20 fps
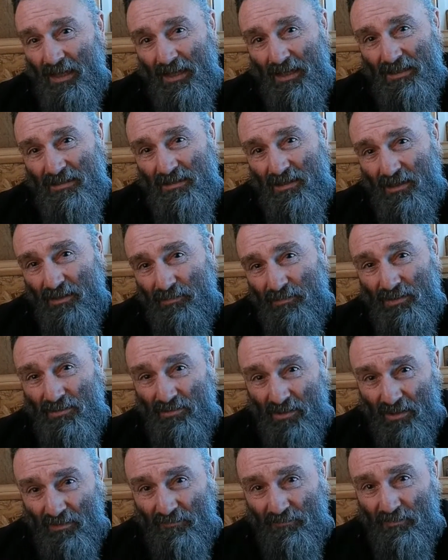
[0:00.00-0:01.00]
it's going to be
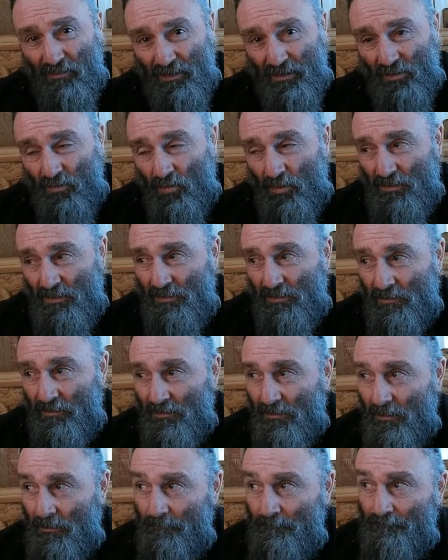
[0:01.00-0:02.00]
dreadful in winter,
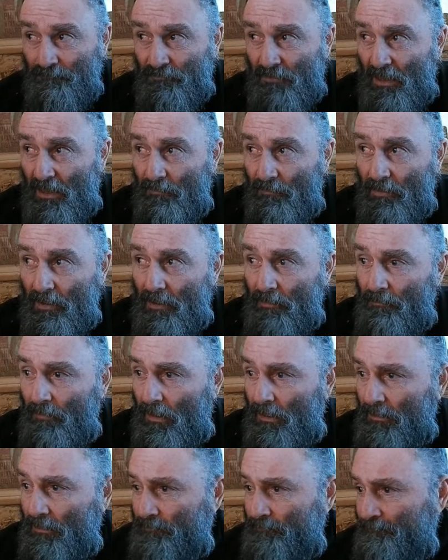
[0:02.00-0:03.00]
so keep that in mind.